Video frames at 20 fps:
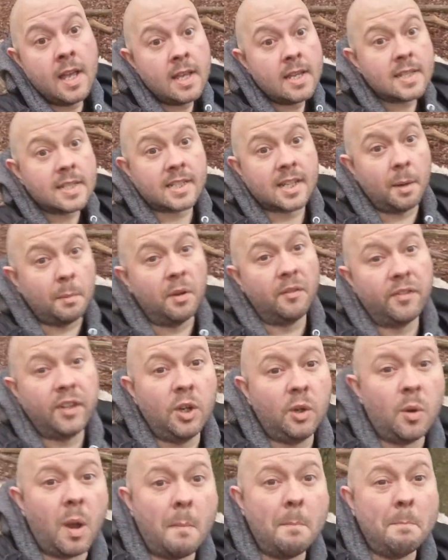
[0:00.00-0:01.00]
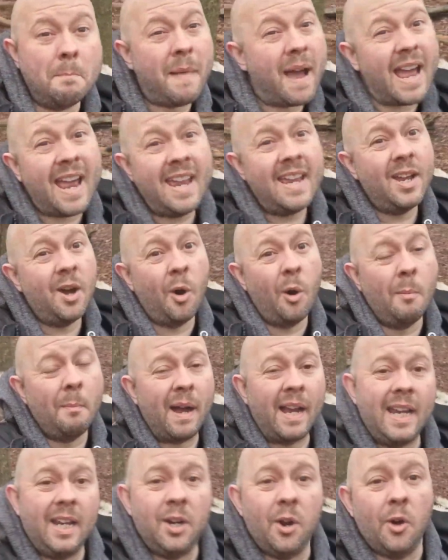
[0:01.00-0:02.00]
Some of you may or
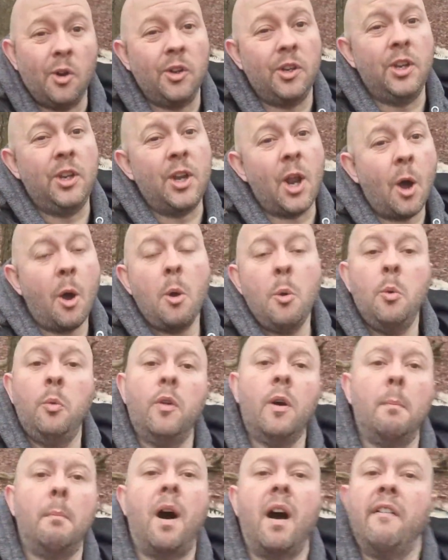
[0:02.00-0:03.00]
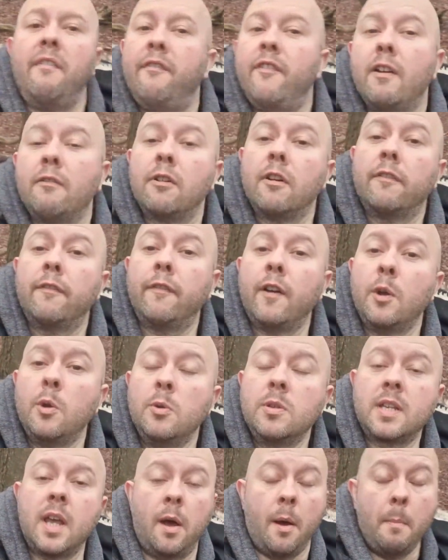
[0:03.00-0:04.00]
may not know that my
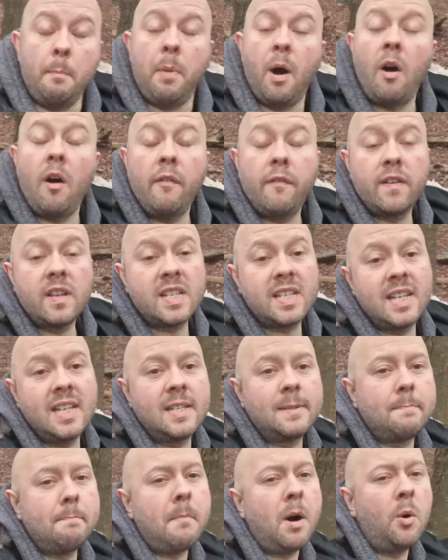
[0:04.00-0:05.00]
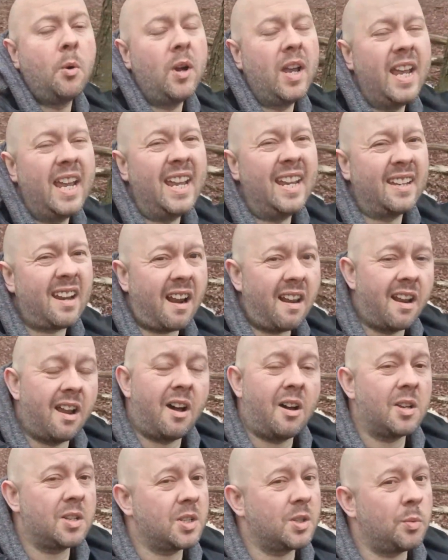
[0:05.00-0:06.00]
theraphosa apophysis molted
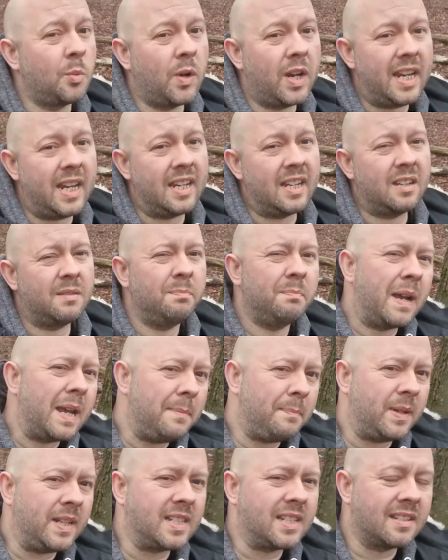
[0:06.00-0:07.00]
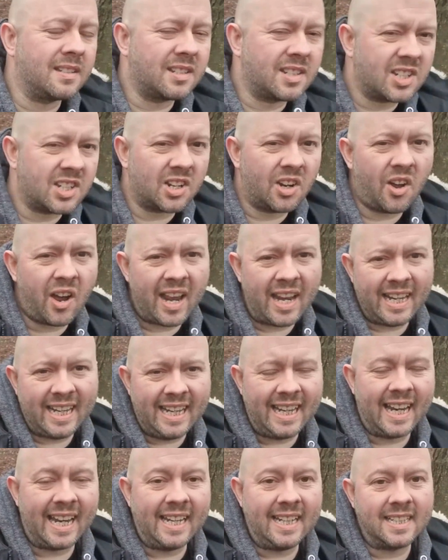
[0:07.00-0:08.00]
last week, maybe slightly
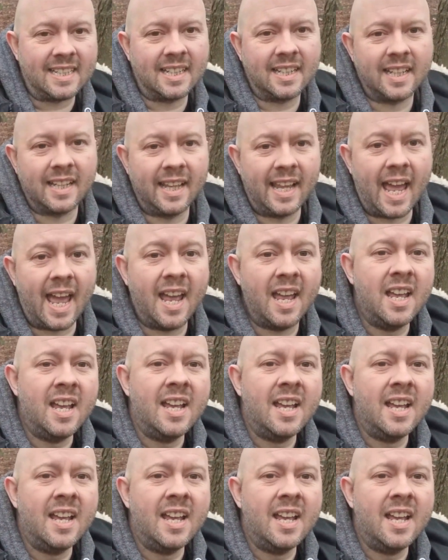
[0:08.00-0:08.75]
later than that,